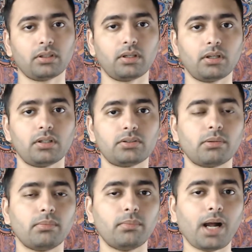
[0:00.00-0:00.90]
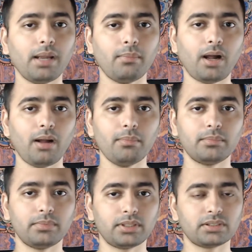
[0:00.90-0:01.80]
So my mom
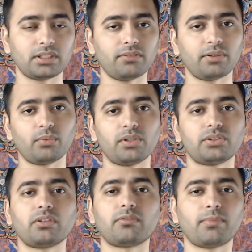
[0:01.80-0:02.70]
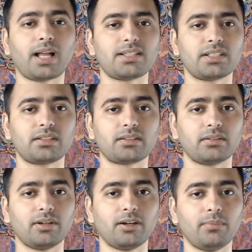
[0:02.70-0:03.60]
does a different version of magic.
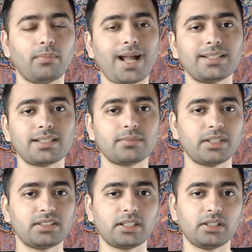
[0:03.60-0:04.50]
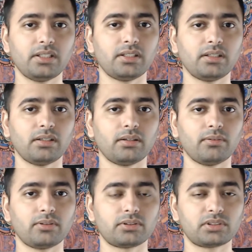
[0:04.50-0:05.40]
Magic is basically,
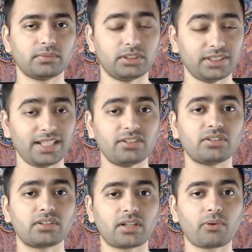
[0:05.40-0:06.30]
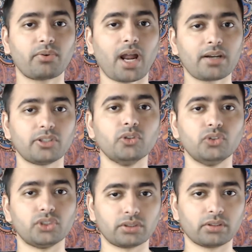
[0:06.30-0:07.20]
it centers around gratitude
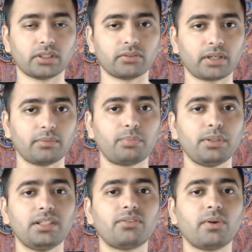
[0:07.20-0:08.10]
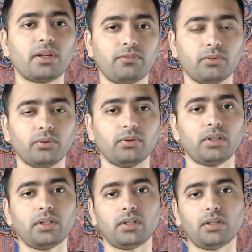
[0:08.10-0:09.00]
journaling, right? Being grateful
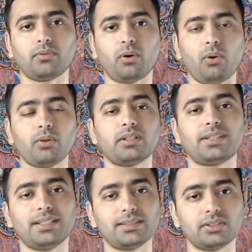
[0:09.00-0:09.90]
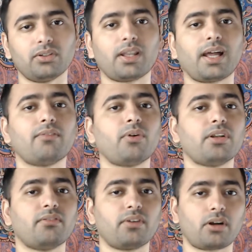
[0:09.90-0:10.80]
for all the things in your life, what you
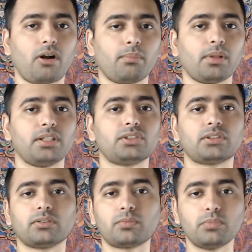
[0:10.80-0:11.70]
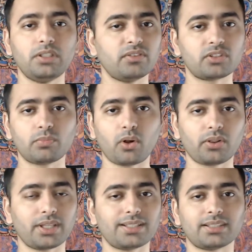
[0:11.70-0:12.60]
have accomplished, even small
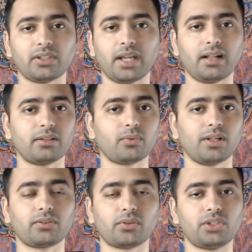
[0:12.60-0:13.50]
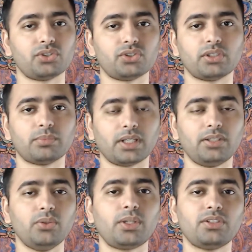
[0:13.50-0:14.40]
things in your health, wealth, relationships. And
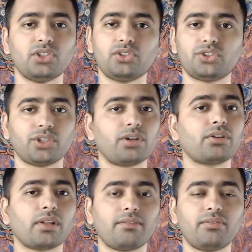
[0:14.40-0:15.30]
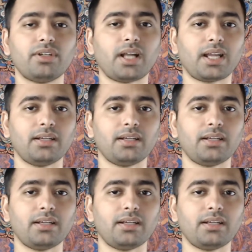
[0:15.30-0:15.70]
you can just journal every night